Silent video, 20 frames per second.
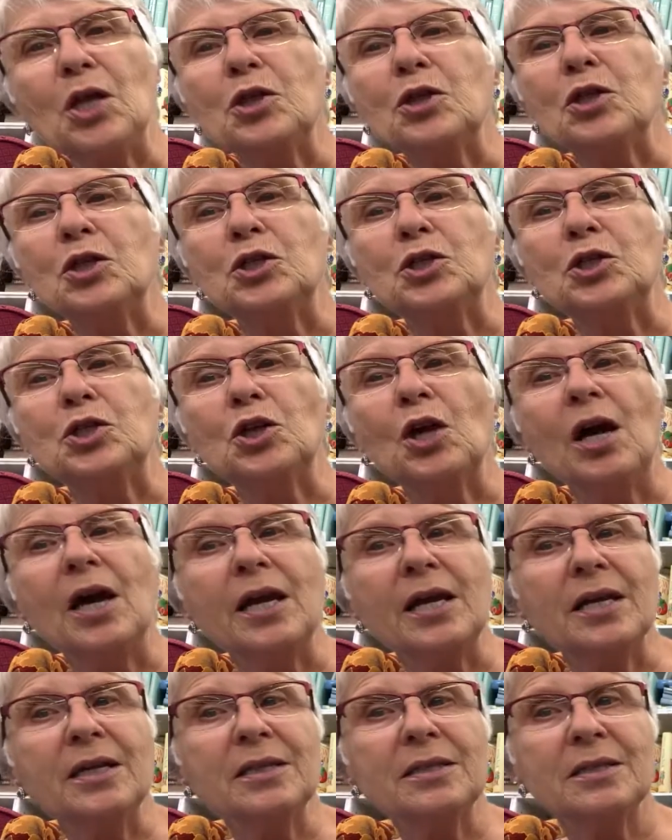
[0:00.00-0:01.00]
the
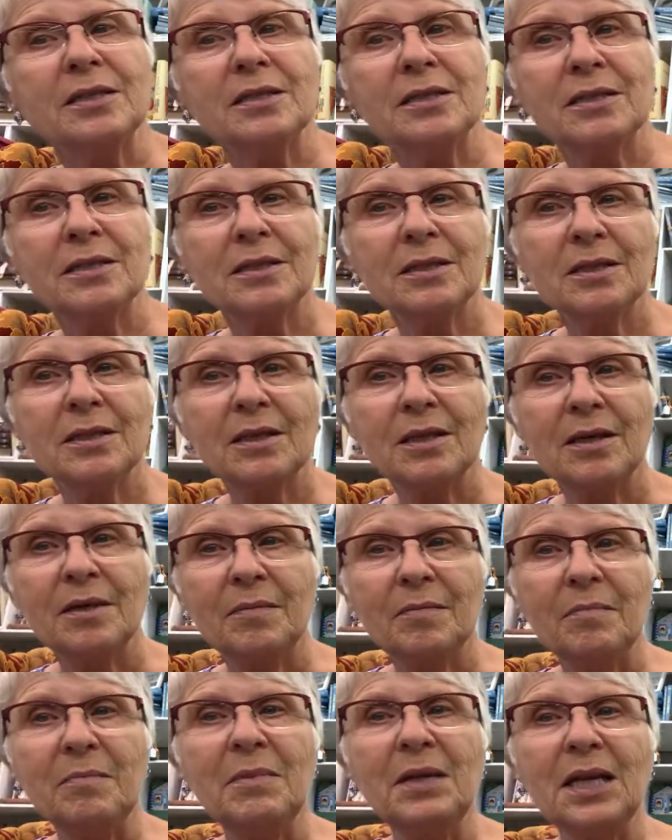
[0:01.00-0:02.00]
giant,
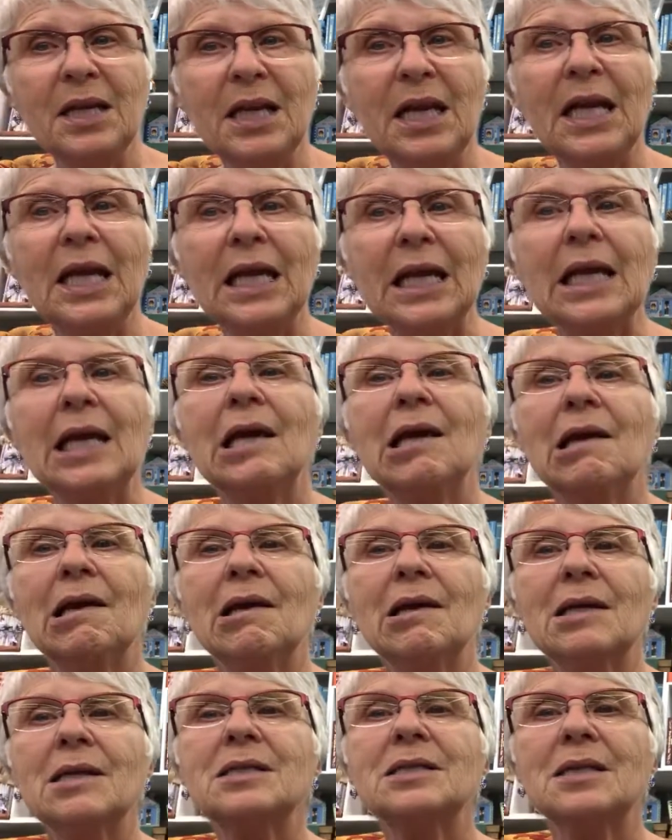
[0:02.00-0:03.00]
meaning
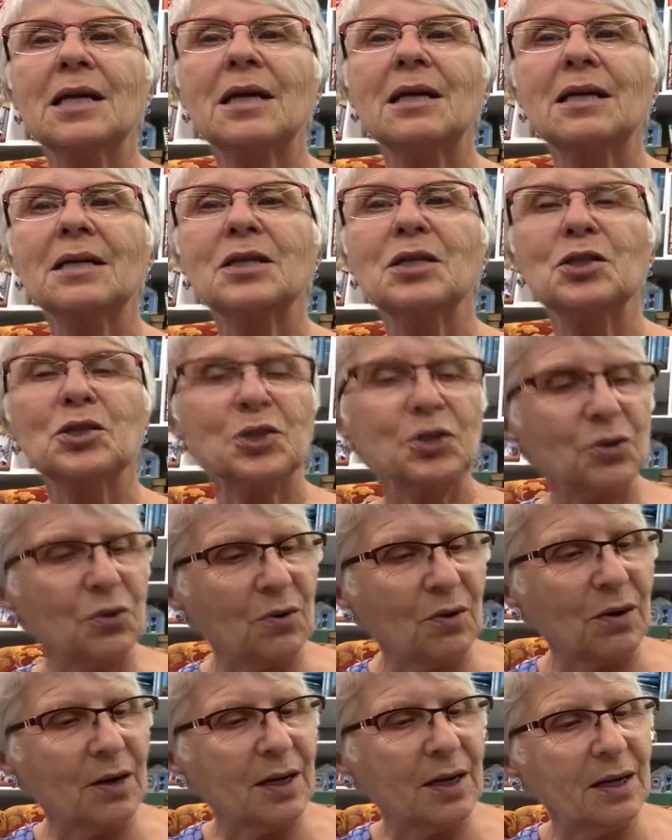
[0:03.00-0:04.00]
he's telling the
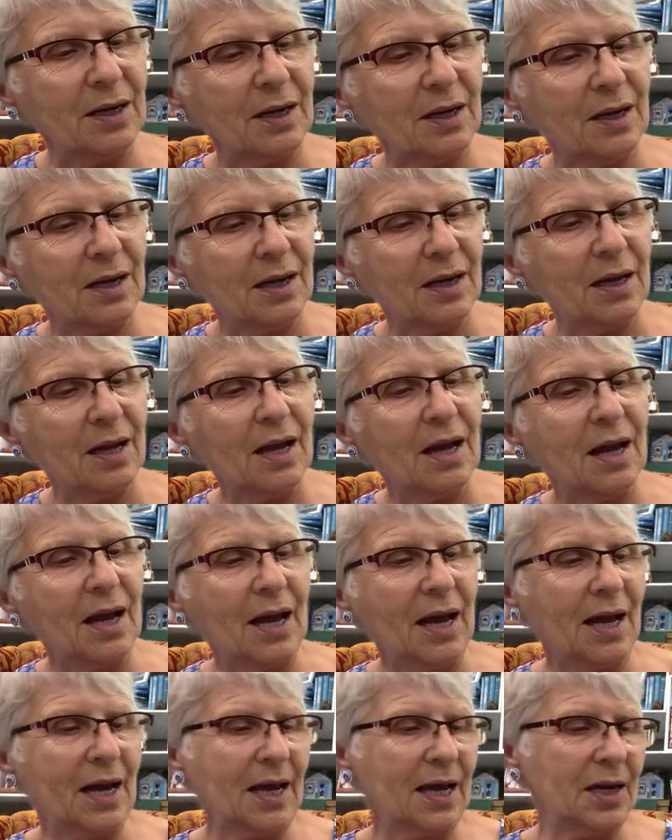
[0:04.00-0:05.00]
story.
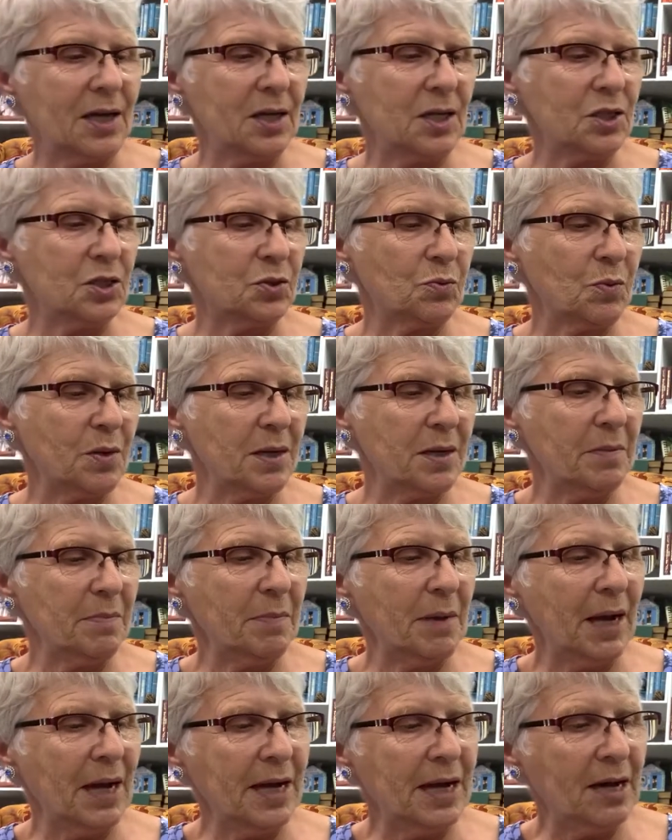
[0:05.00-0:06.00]
And it's written
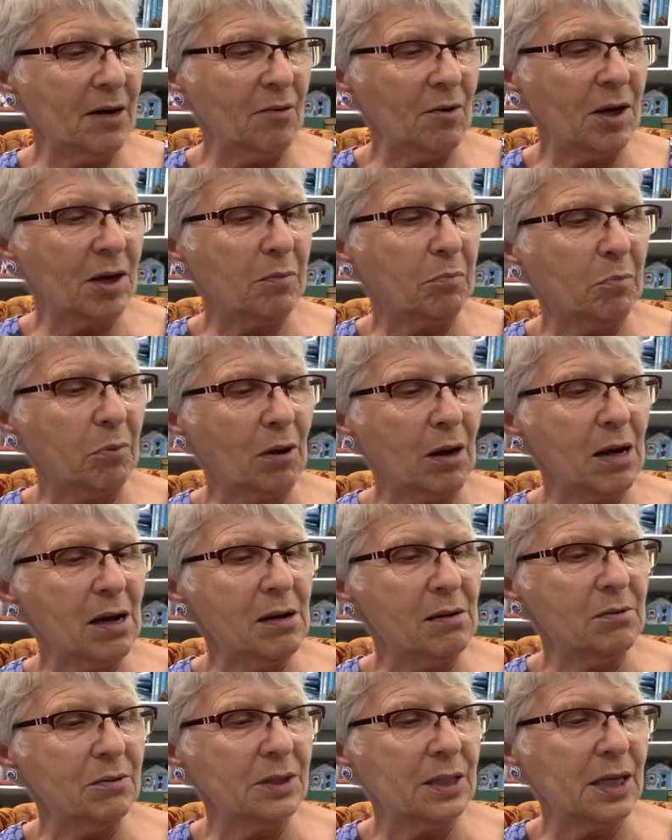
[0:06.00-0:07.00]
by Eric
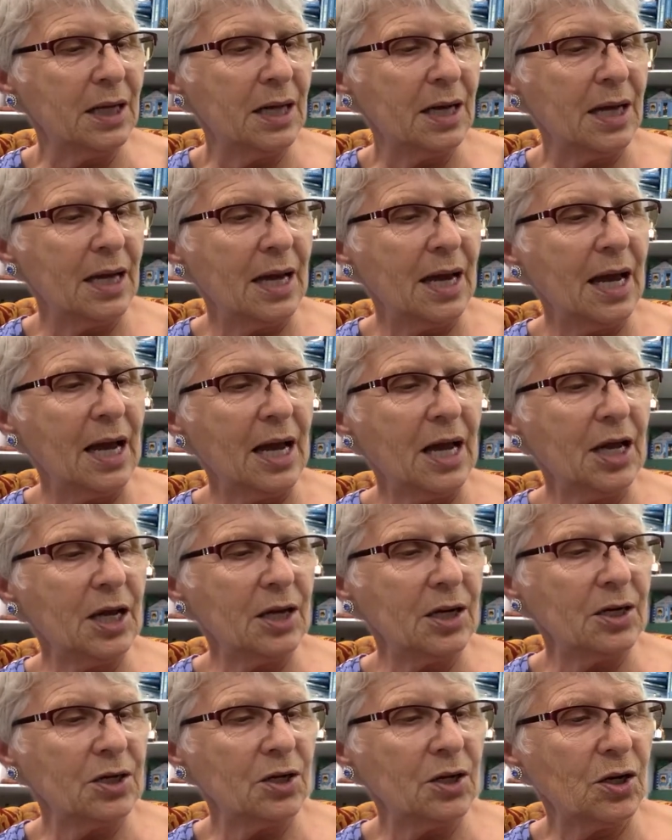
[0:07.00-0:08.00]
Braun,
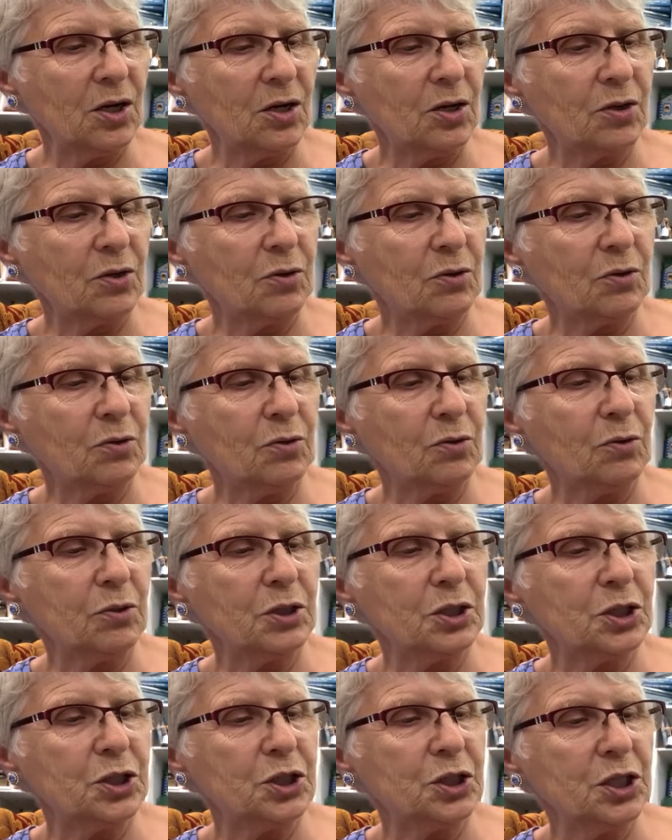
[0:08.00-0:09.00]
and
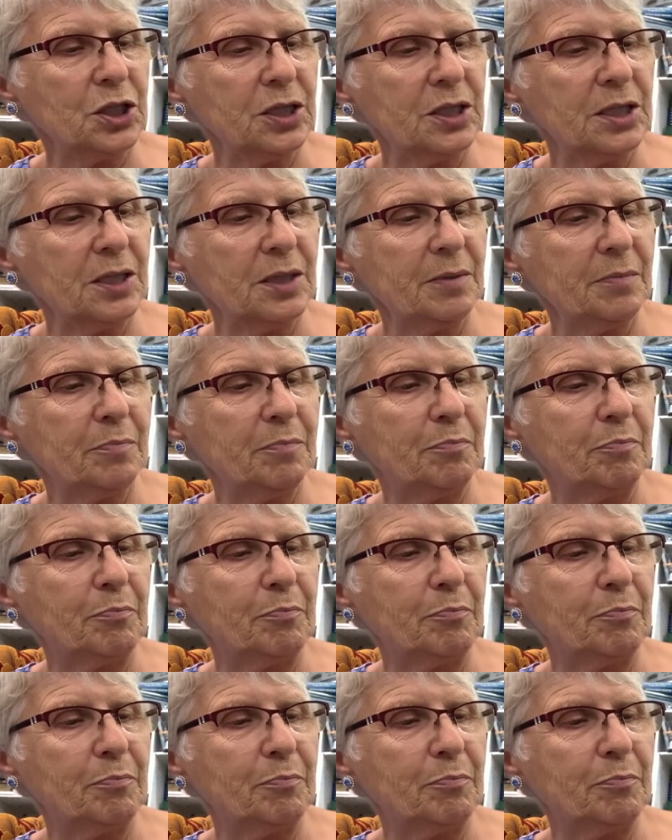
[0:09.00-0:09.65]
Christian